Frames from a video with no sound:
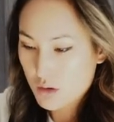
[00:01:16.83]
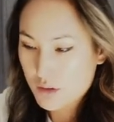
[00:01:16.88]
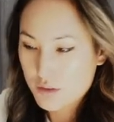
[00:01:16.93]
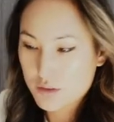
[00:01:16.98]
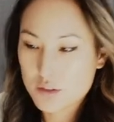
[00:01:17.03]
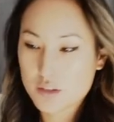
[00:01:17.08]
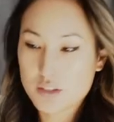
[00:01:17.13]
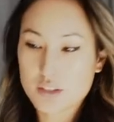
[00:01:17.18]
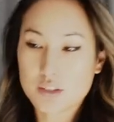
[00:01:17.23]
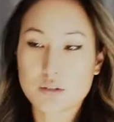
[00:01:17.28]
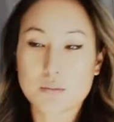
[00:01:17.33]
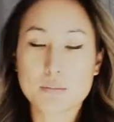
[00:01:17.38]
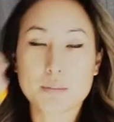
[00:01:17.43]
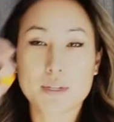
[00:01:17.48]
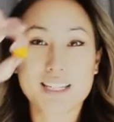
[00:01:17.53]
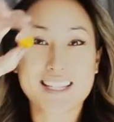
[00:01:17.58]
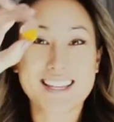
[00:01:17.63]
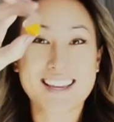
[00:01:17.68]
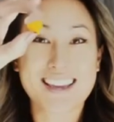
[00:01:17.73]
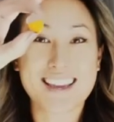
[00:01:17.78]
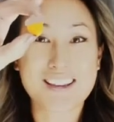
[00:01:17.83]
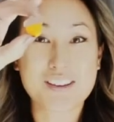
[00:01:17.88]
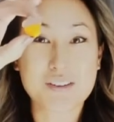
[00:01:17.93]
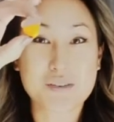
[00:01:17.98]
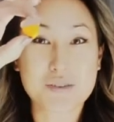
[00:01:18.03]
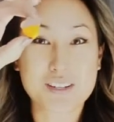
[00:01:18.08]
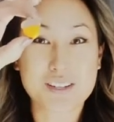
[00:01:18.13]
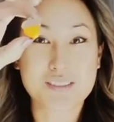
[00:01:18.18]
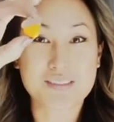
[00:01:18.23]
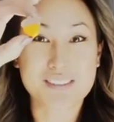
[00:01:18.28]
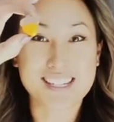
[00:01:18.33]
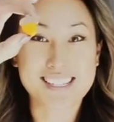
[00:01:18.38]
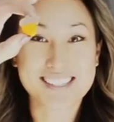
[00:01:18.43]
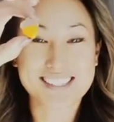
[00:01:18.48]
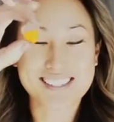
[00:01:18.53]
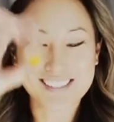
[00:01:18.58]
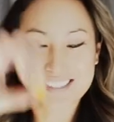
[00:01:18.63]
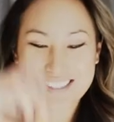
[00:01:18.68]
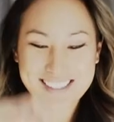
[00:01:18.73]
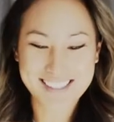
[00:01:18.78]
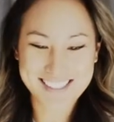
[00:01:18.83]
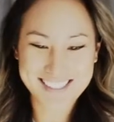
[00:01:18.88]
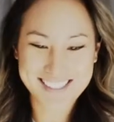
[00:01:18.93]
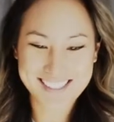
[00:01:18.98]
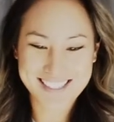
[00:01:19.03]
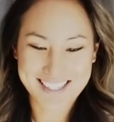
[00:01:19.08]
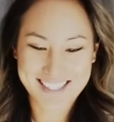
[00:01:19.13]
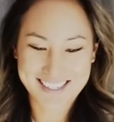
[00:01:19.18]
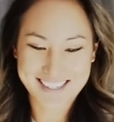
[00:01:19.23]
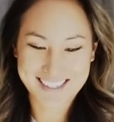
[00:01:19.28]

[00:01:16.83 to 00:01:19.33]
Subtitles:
there's little mini acorn erasers